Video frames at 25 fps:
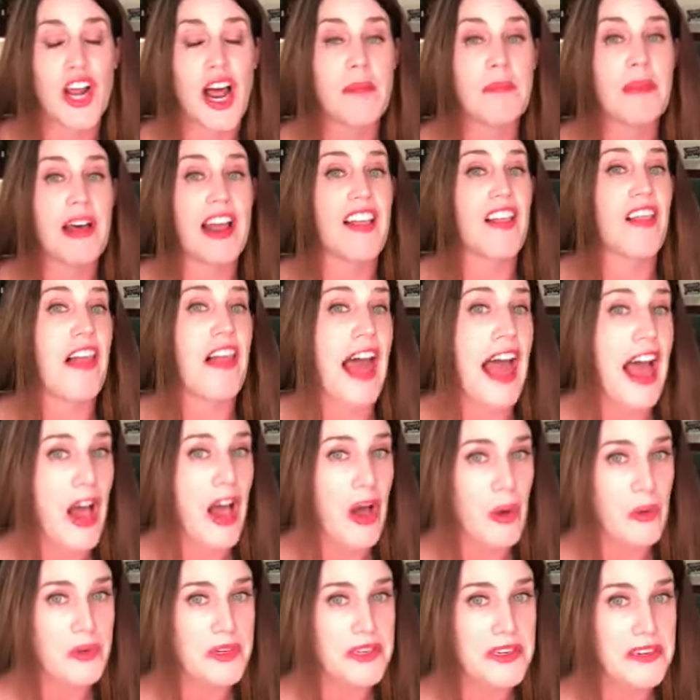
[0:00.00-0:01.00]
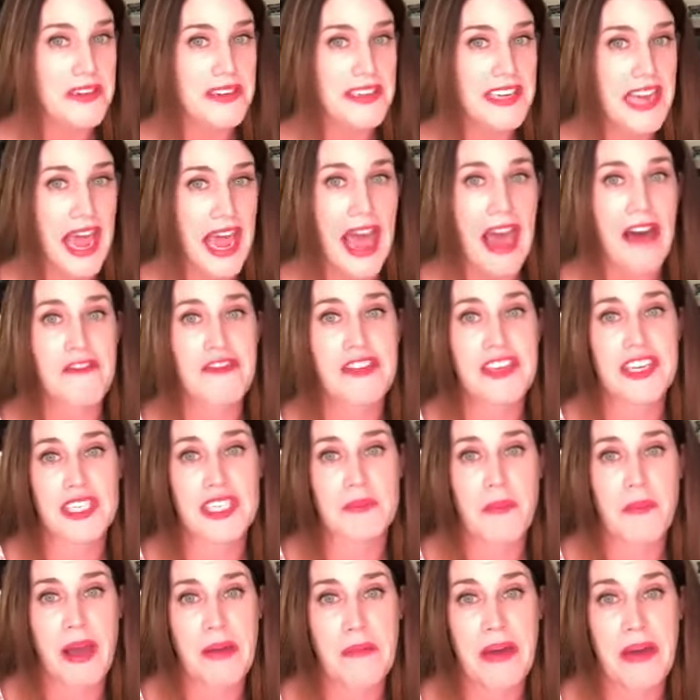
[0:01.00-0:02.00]
I'm not allowed to have
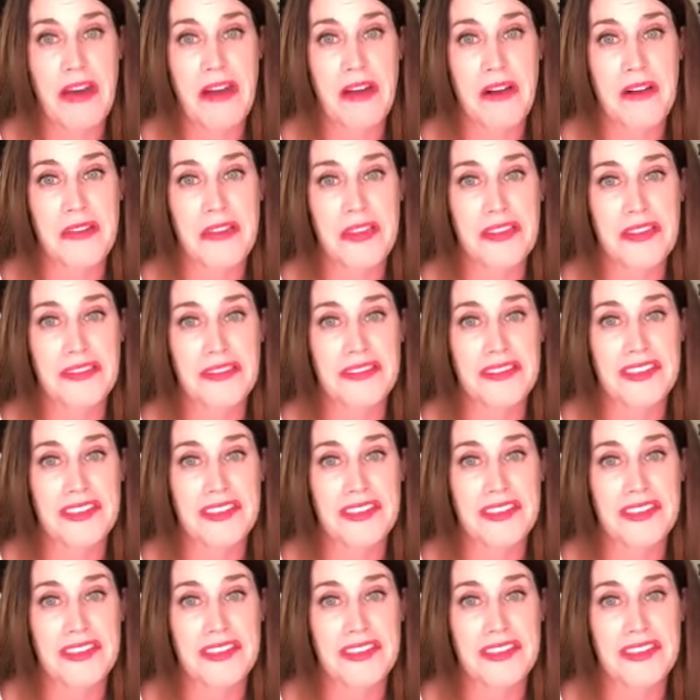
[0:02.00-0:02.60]
this by mouth.